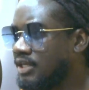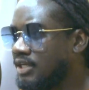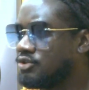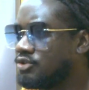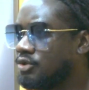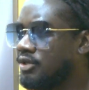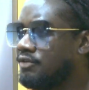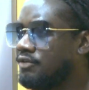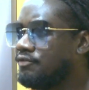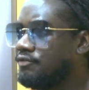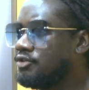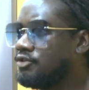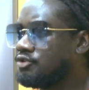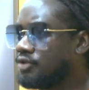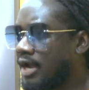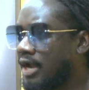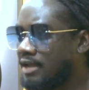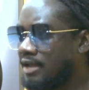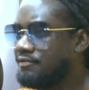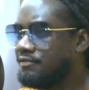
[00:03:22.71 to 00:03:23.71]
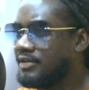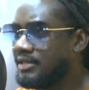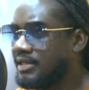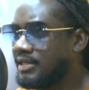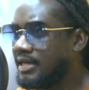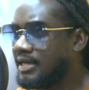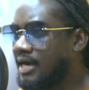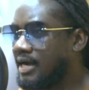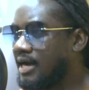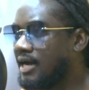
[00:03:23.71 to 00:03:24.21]
So if you're driving
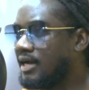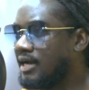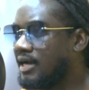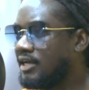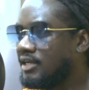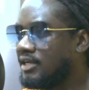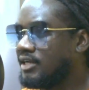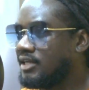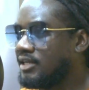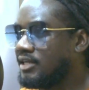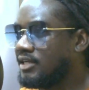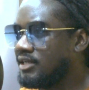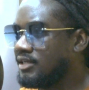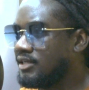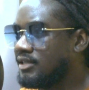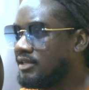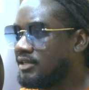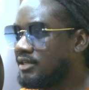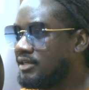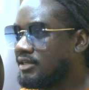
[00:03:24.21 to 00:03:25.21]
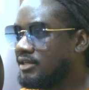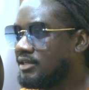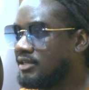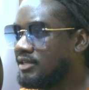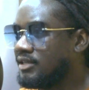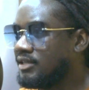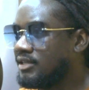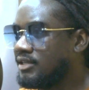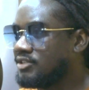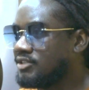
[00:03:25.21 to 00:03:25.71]
a
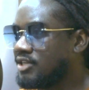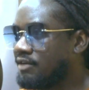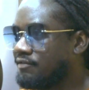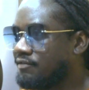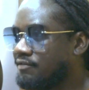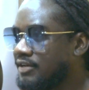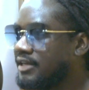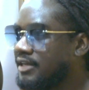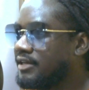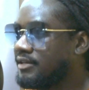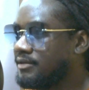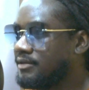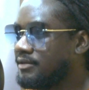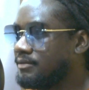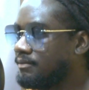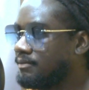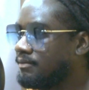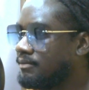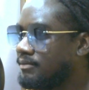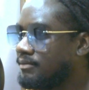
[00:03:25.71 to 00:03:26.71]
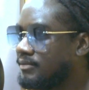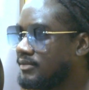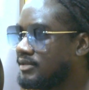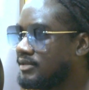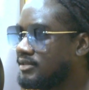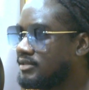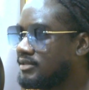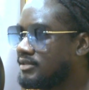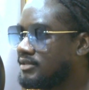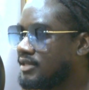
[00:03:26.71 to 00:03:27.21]
Chevrolet
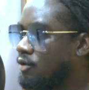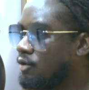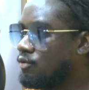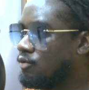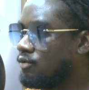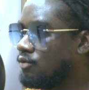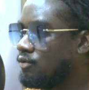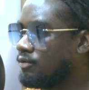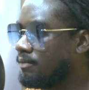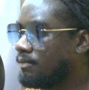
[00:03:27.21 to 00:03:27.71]
Tahoe